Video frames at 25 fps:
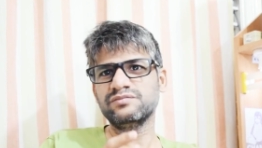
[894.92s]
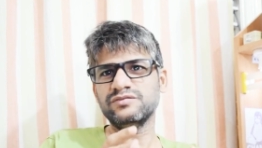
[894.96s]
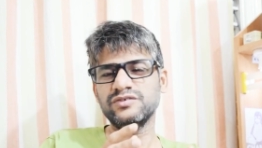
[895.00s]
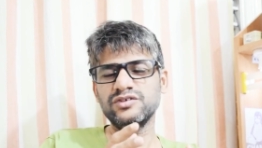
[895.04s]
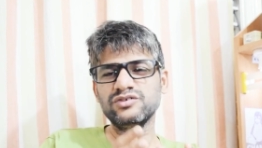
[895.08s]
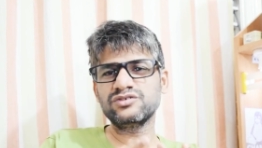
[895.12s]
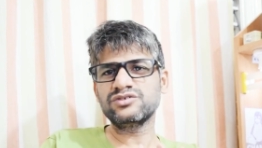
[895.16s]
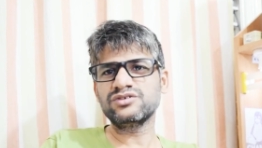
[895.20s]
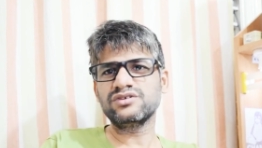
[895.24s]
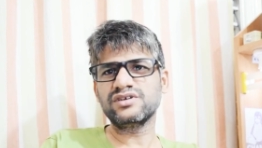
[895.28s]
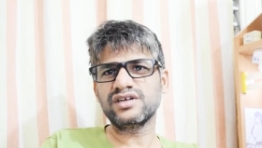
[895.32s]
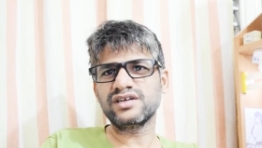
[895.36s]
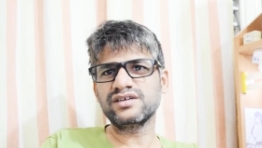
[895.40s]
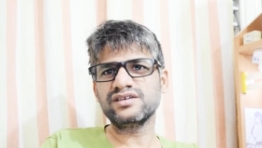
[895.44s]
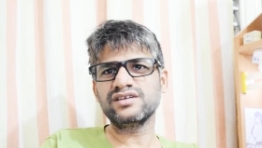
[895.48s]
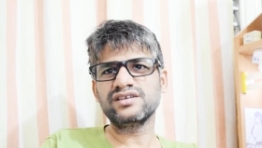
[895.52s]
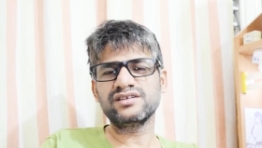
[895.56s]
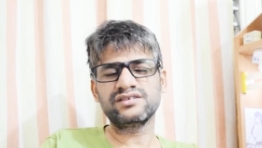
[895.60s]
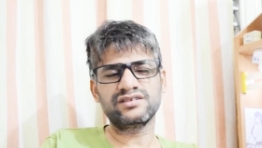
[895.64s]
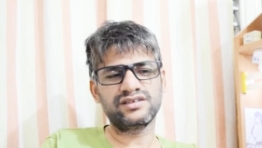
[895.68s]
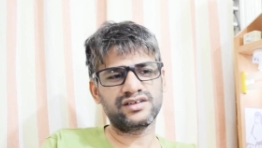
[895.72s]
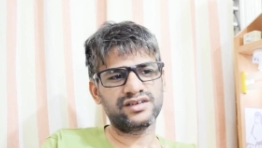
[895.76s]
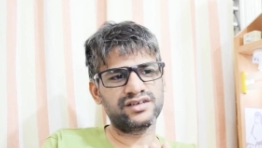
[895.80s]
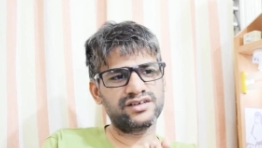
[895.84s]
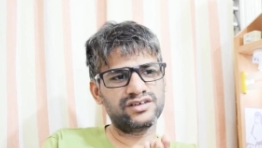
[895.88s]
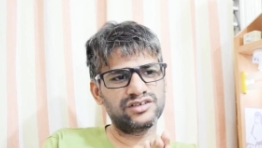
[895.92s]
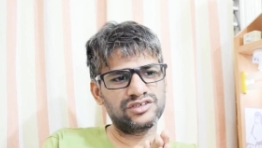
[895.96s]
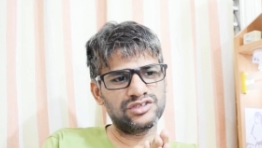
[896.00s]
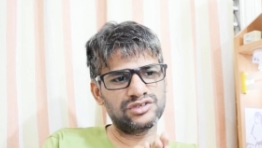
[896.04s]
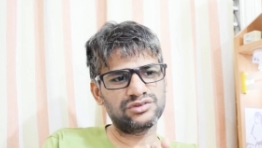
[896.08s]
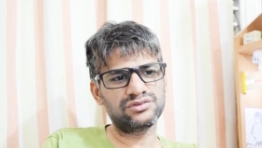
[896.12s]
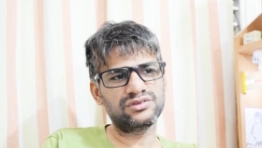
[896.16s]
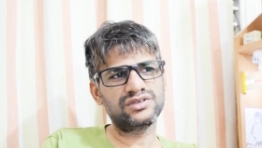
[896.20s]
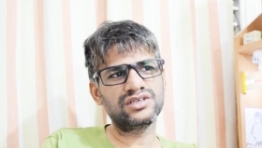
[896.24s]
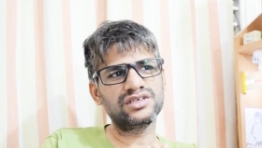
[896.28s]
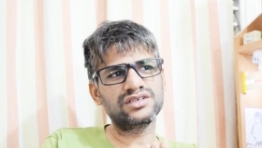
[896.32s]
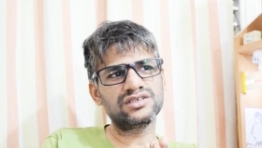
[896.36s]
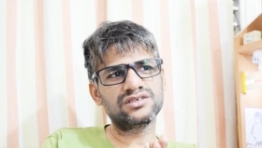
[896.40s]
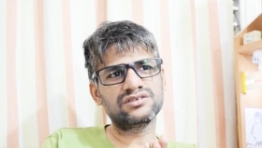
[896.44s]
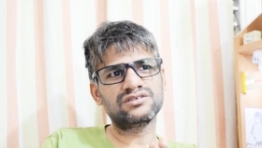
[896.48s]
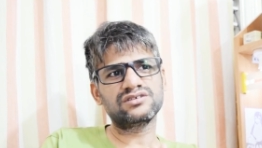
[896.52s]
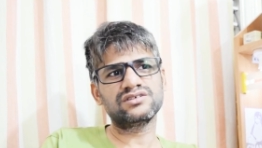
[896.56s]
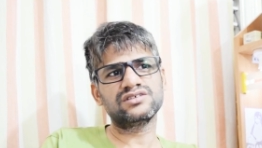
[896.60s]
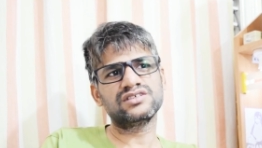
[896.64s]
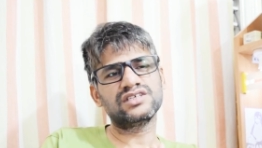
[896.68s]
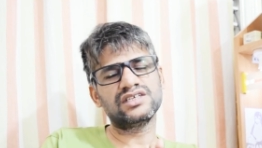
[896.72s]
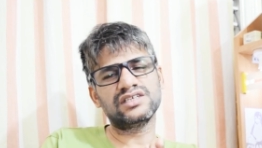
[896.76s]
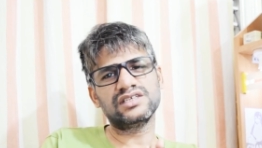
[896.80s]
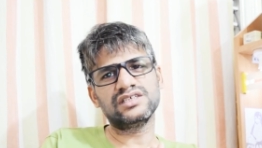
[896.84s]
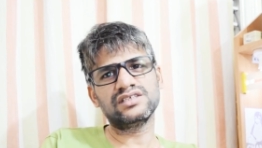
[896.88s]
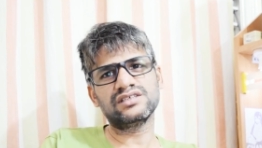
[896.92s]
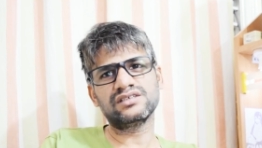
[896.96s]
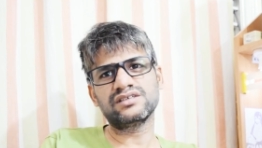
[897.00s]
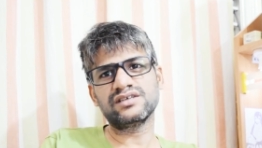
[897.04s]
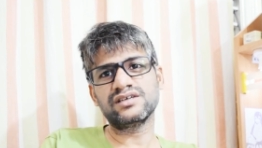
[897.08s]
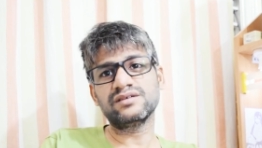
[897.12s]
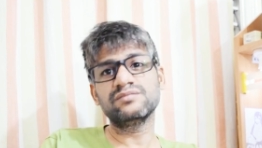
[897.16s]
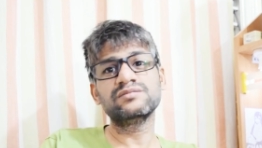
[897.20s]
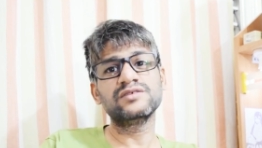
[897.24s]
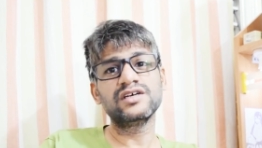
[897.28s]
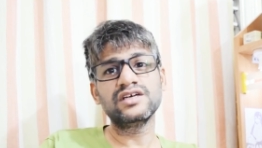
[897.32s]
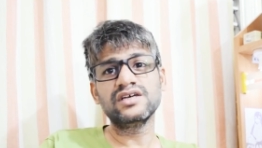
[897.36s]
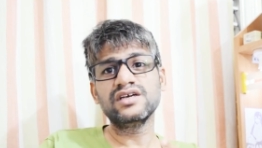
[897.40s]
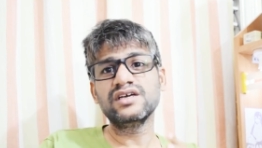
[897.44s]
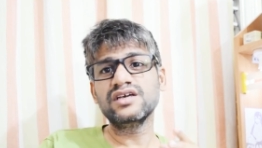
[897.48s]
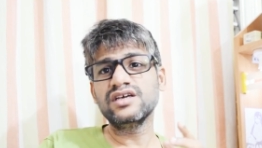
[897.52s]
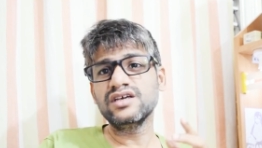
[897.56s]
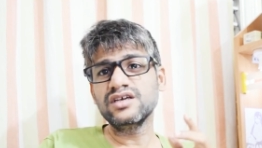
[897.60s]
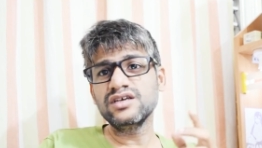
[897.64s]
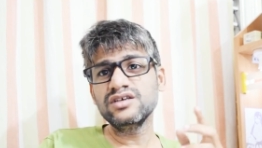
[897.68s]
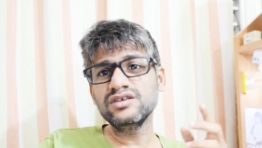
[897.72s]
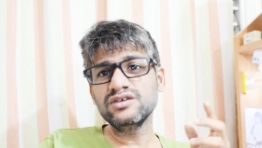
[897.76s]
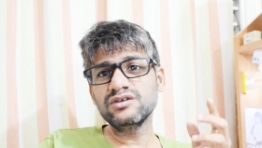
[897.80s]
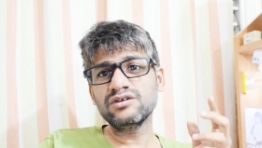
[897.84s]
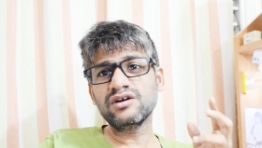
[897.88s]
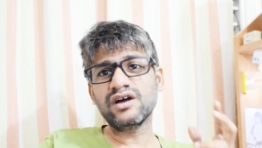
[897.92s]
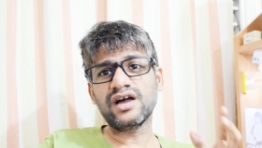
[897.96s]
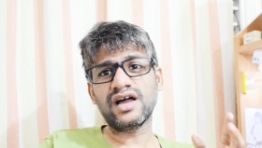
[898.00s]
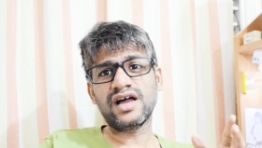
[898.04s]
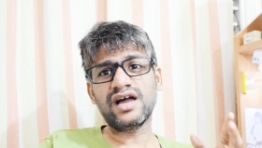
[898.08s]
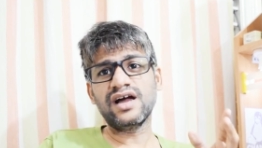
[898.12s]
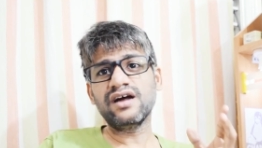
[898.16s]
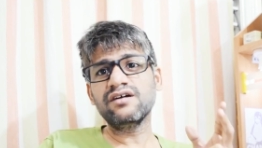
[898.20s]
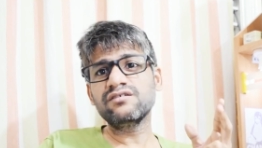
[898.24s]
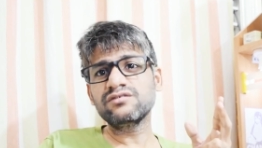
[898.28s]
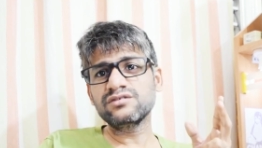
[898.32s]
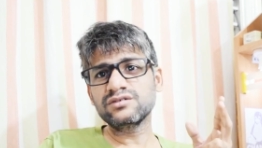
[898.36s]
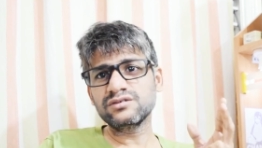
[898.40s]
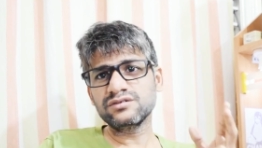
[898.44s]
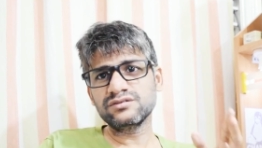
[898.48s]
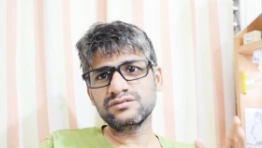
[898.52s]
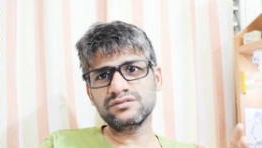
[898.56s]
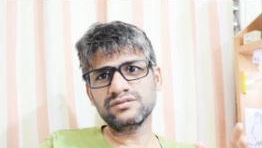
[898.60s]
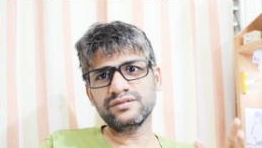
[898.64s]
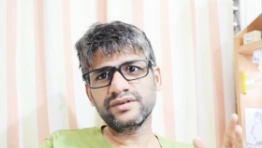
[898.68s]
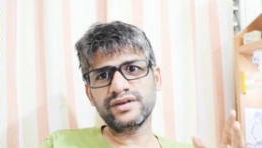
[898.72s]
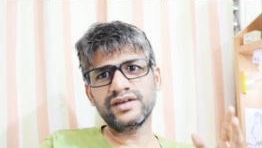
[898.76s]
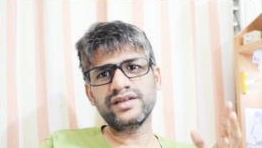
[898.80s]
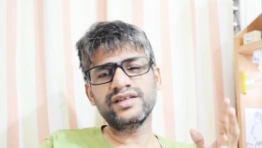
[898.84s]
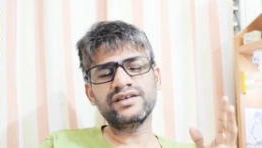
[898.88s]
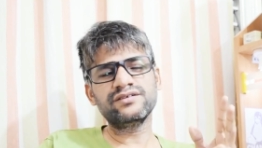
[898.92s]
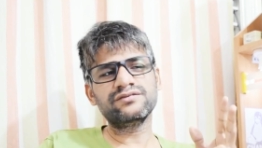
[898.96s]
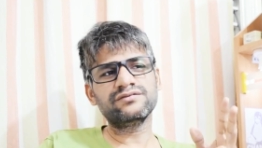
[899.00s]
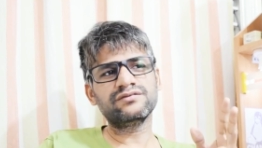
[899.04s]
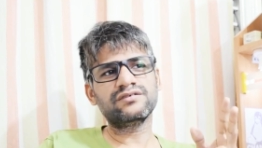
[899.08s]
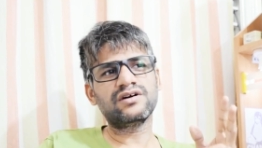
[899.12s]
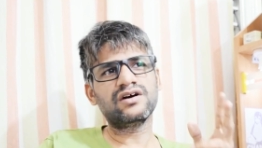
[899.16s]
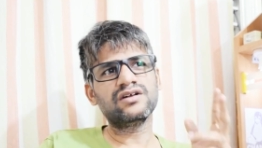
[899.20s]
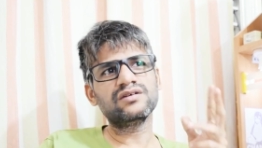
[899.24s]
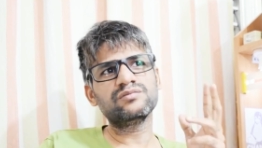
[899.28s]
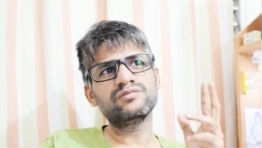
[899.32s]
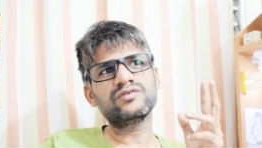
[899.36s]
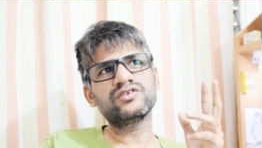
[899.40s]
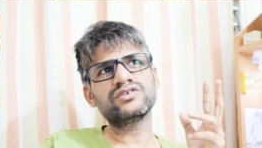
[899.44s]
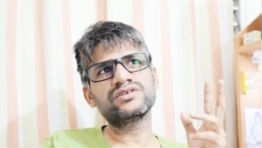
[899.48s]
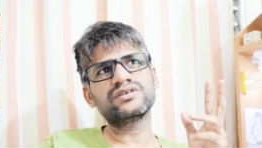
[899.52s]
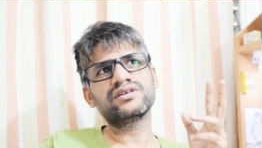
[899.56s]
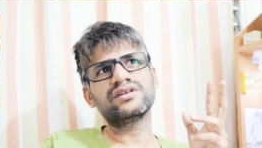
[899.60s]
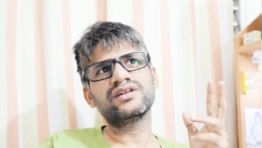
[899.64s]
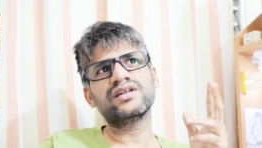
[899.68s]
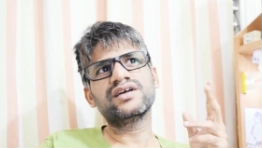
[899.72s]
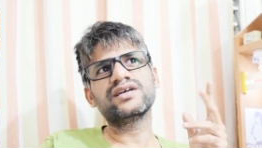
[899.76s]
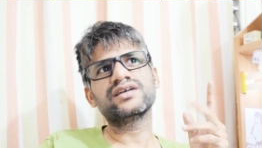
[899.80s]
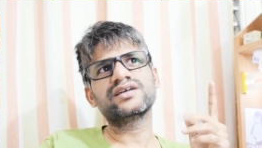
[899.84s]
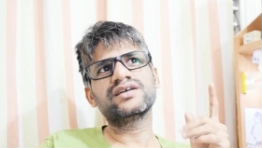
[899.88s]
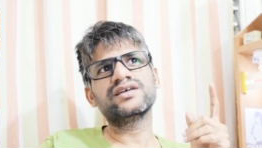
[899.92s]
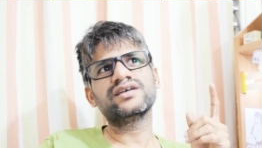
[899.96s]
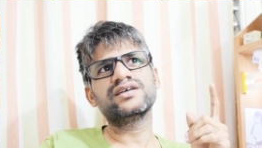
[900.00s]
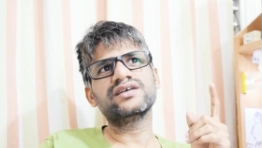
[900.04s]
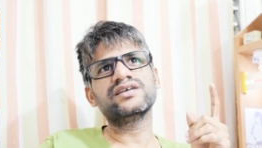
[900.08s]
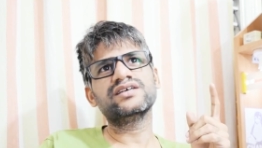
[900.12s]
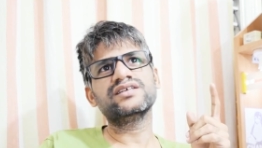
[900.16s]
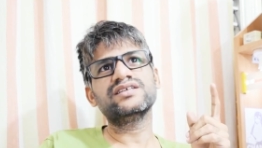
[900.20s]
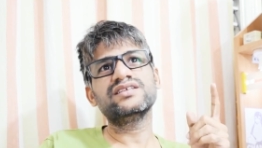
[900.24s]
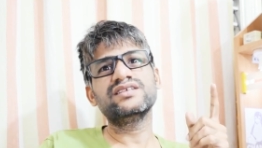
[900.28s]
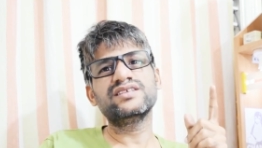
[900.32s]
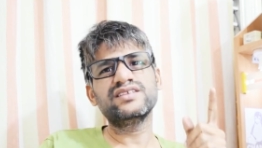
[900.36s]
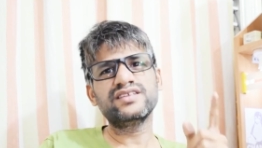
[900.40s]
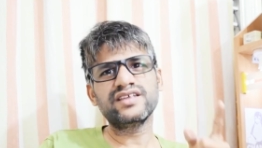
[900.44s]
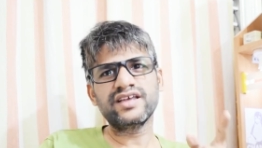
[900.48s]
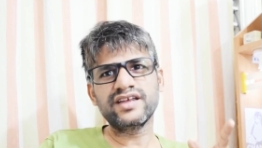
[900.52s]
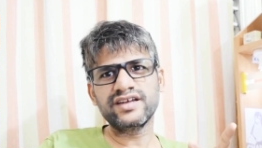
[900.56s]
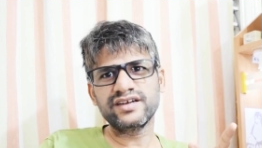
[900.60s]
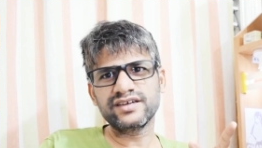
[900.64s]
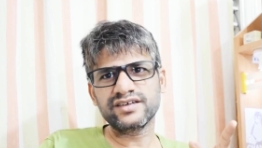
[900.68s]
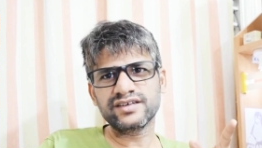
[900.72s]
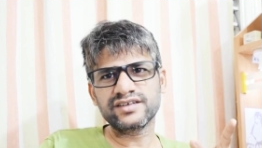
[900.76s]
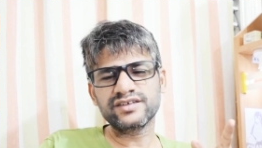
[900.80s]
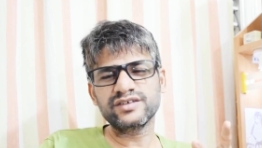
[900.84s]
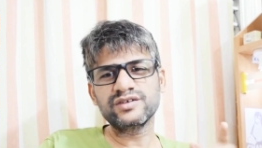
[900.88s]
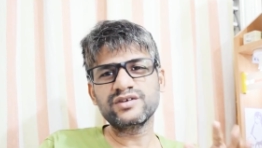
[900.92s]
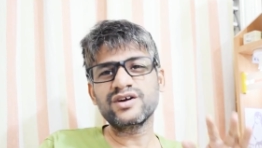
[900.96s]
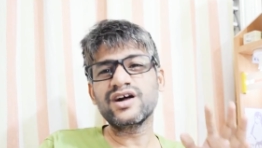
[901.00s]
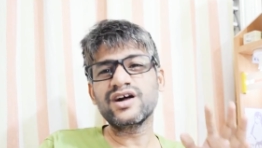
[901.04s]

You should understand, during your Shani's time, you have to live almost like a saint. You